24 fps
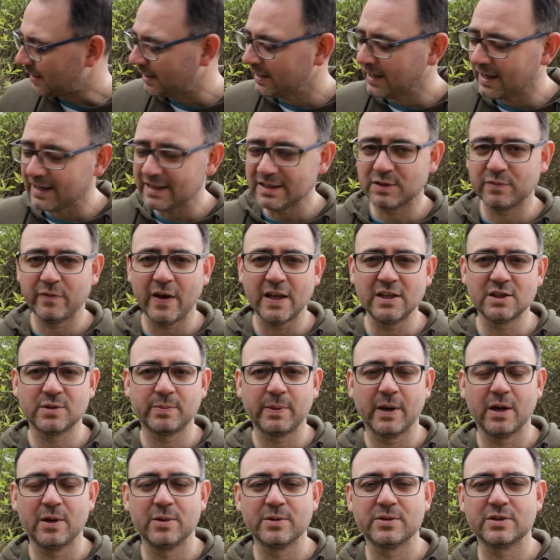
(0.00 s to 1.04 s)
like this fence
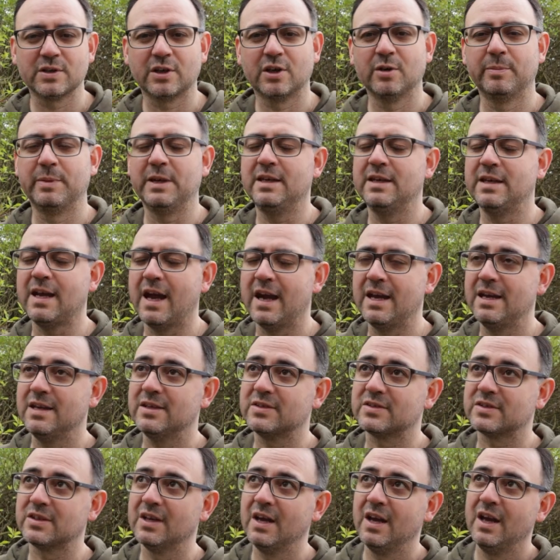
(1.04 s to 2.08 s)
post, it could be
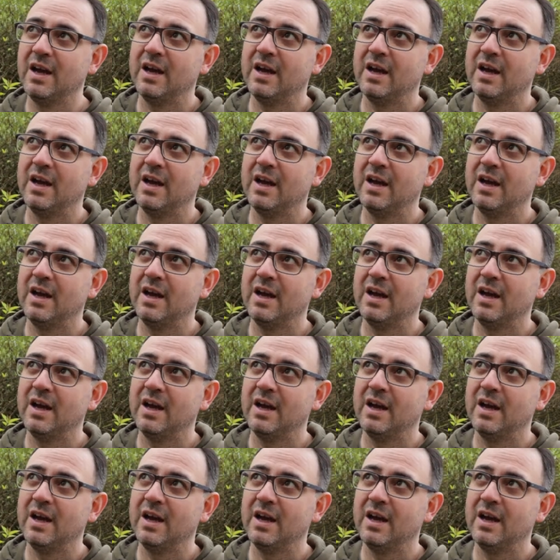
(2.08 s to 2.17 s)
gates,